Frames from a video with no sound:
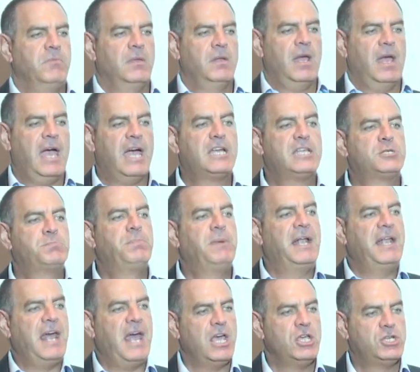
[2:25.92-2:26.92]

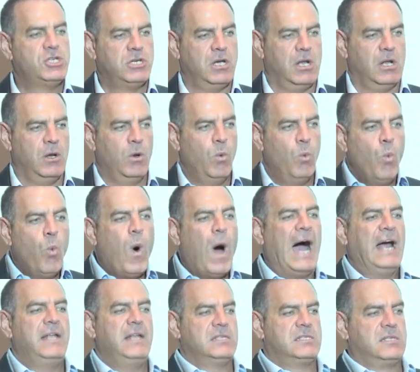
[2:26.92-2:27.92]
explanation
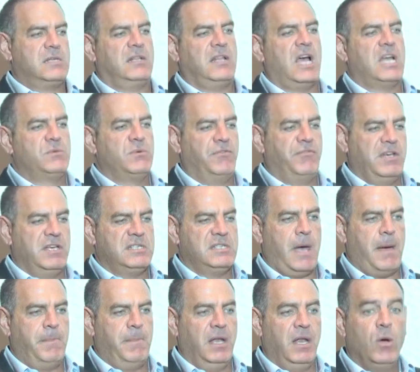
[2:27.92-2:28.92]
why this catastrophe is
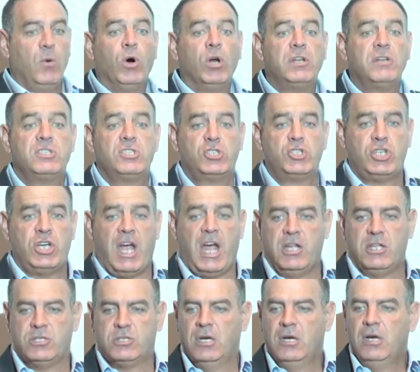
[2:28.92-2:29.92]
happening, what has
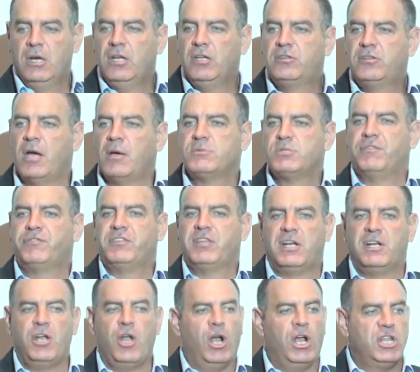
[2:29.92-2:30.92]
changed in terms of
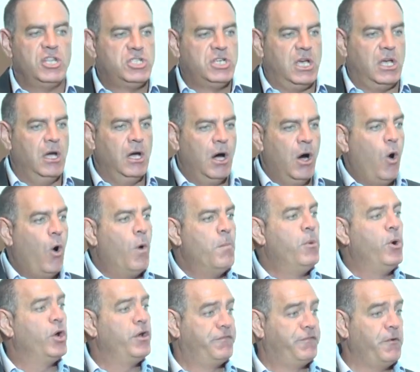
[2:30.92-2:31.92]
technology or
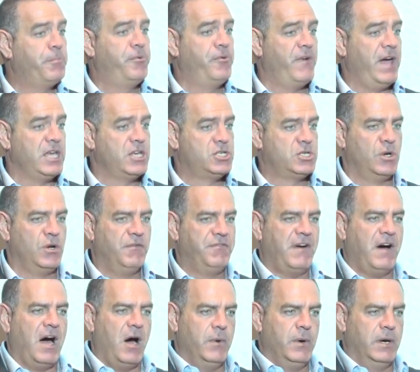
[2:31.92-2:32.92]
mode of operation of
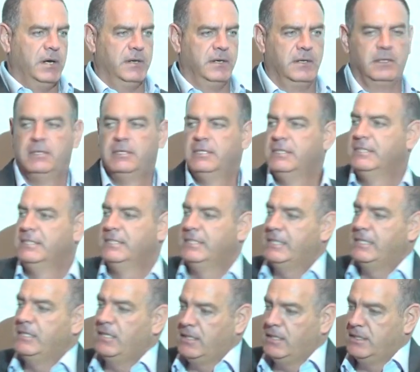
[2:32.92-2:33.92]
our
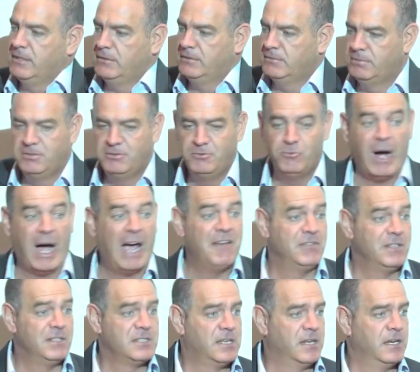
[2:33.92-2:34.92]

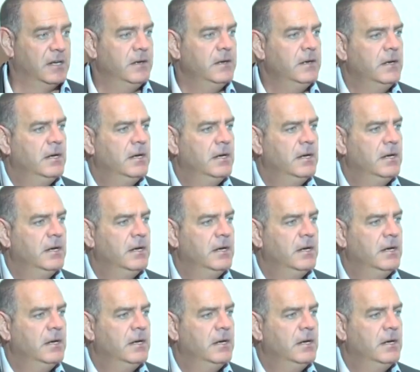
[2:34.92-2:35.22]
rivals here,